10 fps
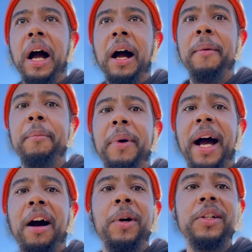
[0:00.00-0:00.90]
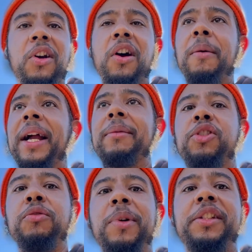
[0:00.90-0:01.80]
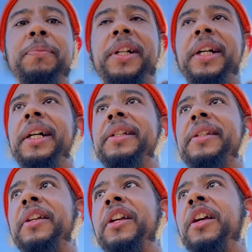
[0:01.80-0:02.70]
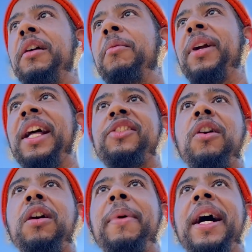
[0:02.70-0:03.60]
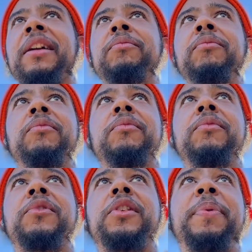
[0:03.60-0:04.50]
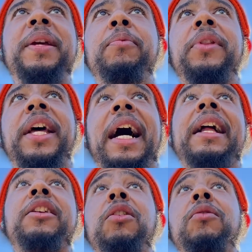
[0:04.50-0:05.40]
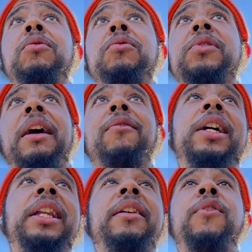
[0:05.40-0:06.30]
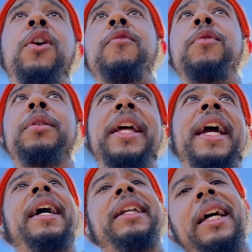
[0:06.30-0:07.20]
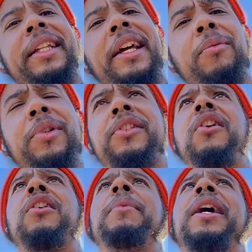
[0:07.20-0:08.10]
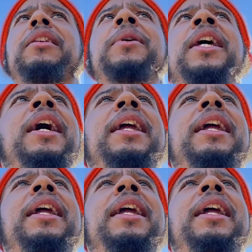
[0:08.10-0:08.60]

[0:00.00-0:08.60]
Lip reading: I don't want to talk about them too much, because when I talk about them to people that I know who's directly involved with them, they act like they don't want to talk about them.